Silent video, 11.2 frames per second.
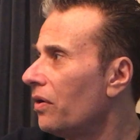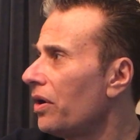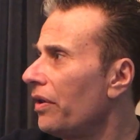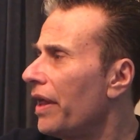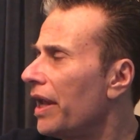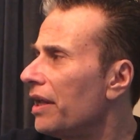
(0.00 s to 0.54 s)

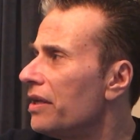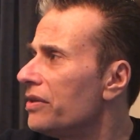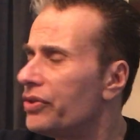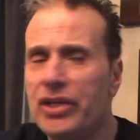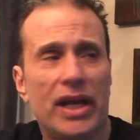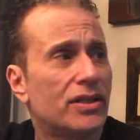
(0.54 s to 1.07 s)
Oil, that
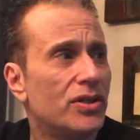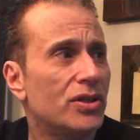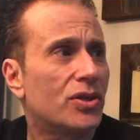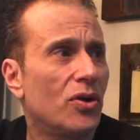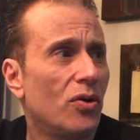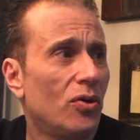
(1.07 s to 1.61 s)
is.
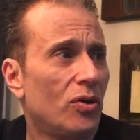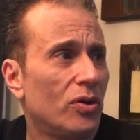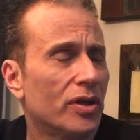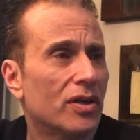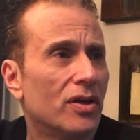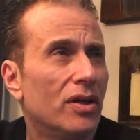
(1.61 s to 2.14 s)
Texas
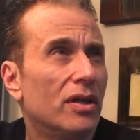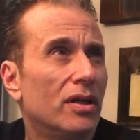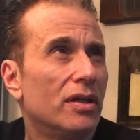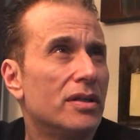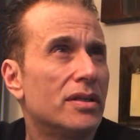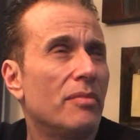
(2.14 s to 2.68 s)
Gold.
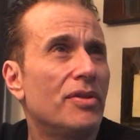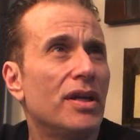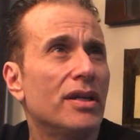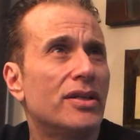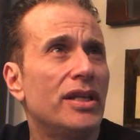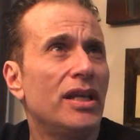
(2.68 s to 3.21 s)

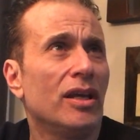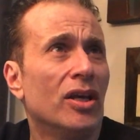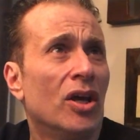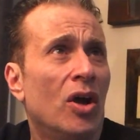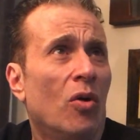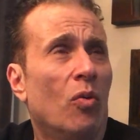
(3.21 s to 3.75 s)
Something
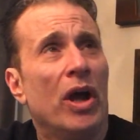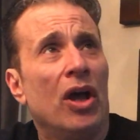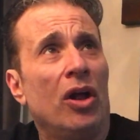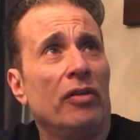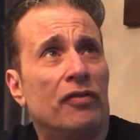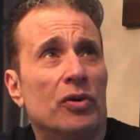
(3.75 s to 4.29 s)
tea.
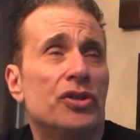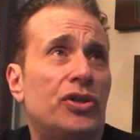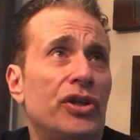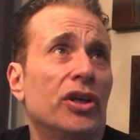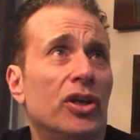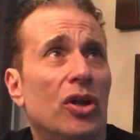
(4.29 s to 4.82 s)
Well, the first
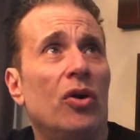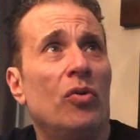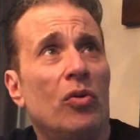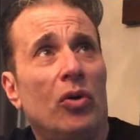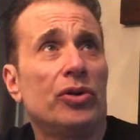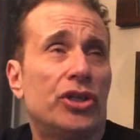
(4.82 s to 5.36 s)
thing you know,
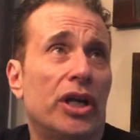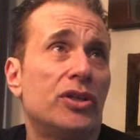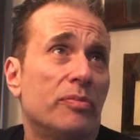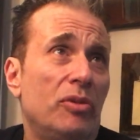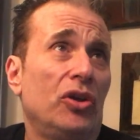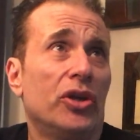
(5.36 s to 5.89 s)
old
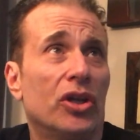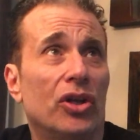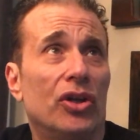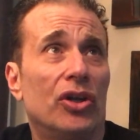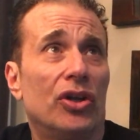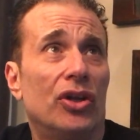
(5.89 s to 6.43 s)
Jed's a million.
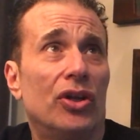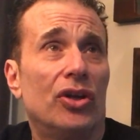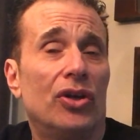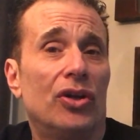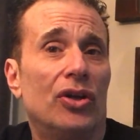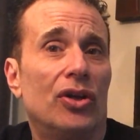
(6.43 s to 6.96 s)

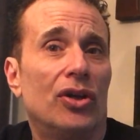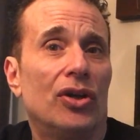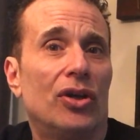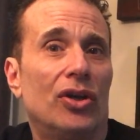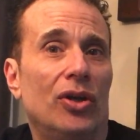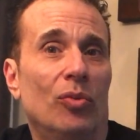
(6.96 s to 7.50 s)

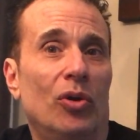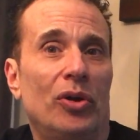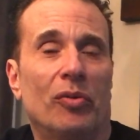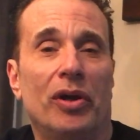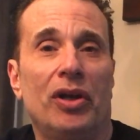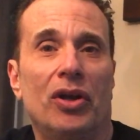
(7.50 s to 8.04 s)
You're
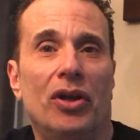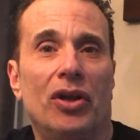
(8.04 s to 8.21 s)
rolling, right?